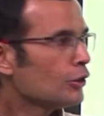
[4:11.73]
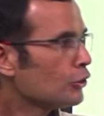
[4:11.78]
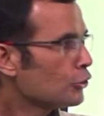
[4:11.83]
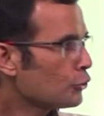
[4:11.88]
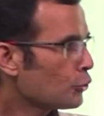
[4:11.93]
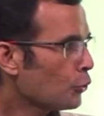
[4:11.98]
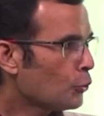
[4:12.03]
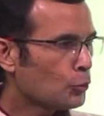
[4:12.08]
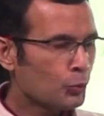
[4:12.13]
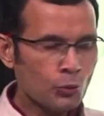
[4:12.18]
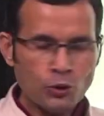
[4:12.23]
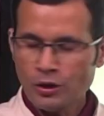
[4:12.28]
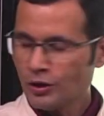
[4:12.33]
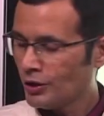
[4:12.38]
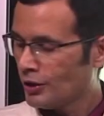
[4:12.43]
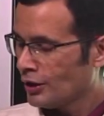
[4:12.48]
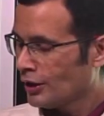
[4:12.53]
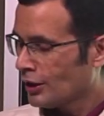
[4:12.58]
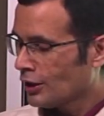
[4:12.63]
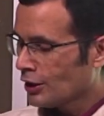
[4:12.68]
So,
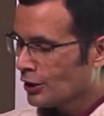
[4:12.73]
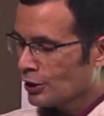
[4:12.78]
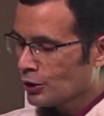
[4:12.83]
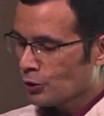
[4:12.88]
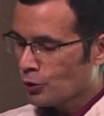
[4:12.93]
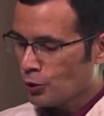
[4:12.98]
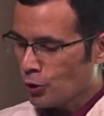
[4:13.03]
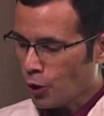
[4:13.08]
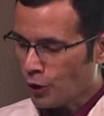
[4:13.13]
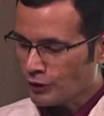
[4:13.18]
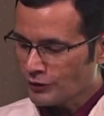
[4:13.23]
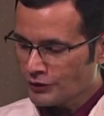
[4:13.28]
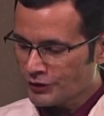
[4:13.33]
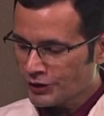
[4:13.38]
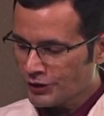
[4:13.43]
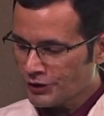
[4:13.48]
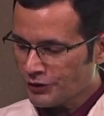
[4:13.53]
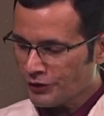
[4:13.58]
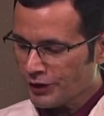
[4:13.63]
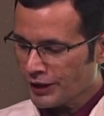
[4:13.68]

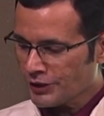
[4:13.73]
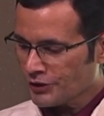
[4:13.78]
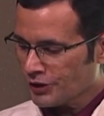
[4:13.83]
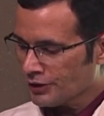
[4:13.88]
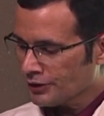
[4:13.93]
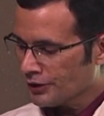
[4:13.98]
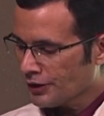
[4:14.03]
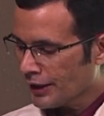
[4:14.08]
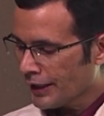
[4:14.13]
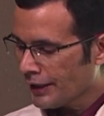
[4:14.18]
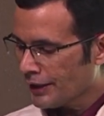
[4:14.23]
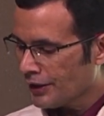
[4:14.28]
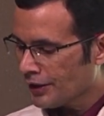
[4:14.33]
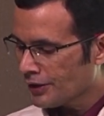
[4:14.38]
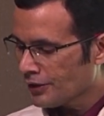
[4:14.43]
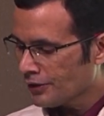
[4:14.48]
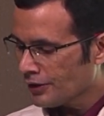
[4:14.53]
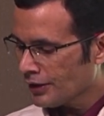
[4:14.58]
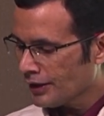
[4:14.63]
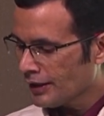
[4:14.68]
concentration
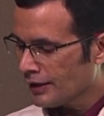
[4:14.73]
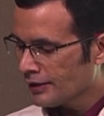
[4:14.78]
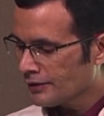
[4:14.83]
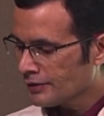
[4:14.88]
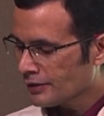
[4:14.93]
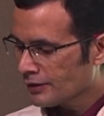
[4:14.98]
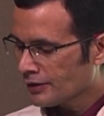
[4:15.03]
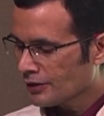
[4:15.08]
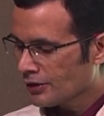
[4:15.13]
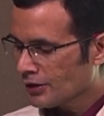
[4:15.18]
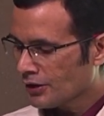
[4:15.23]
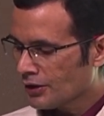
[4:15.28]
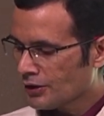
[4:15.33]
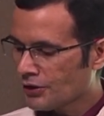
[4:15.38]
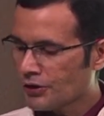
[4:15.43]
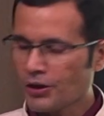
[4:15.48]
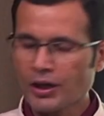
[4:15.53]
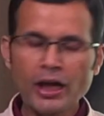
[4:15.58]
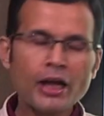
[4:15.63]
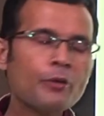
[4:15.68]
gradient is
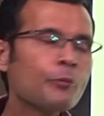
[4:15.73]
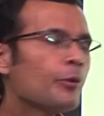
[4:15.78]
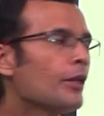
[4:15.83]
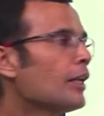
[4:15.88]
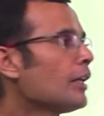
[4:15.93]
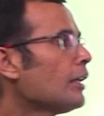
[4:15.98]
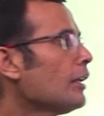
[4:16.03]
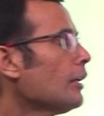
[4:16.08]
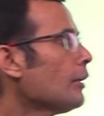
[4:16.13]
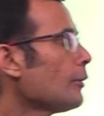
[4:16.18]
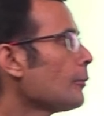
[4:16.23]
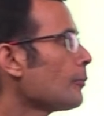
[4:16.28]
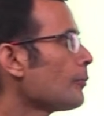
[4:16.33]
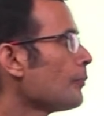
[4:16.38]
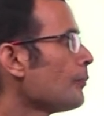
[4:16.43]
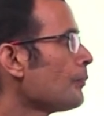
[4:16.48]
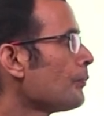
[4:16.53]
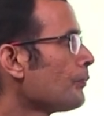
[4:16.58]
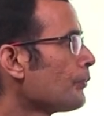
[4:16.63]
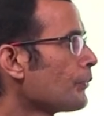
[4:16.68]
driving
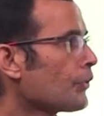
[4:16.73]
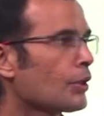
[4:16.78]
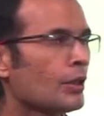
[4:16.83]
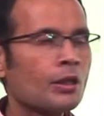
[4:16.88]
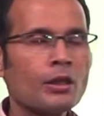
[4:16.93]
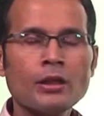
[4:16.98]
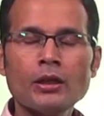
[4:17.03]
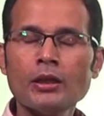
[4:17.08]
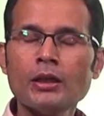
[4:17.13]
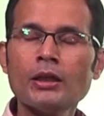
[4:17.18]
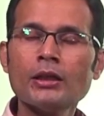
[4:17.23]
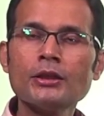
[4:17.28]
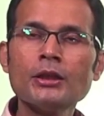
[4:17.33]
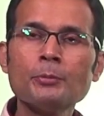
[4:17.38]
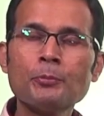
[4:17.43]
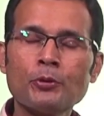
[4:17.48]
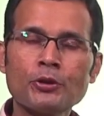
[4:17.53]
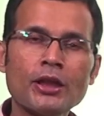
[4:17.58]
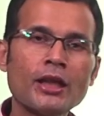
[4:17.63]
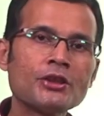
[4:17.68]
uh, the
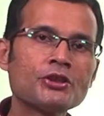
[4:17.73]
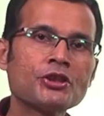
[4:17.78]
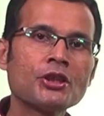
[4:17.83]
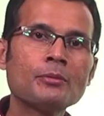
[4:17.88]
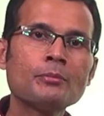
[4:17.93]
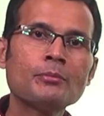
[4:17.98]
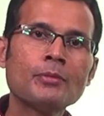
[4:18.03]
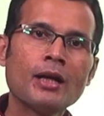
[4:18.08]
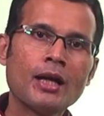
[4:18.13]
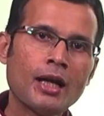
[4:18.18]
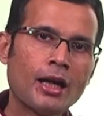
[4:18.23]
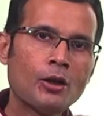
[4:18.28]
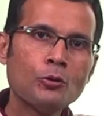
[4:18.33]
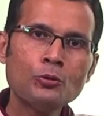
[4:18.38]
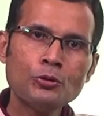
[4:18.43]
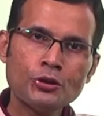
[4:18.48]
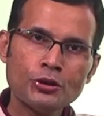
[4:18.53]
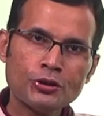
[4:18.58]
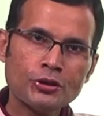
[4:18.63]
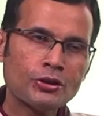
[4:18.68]
potassium
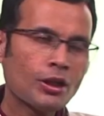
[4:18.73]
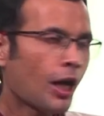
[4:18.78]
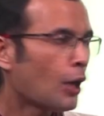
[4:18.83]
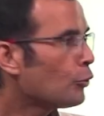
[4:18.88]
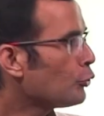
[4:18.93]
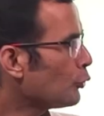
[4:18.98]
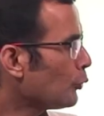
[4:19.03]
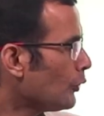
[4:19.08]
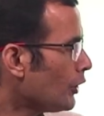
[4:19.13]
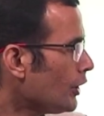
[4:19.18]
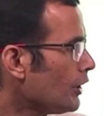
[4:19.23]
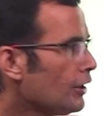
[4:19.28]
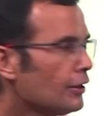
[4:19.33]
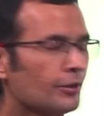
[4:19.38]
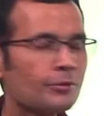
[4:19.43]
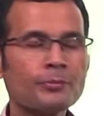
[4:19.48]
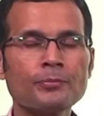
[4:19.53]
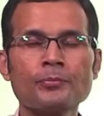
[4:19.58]
out, outward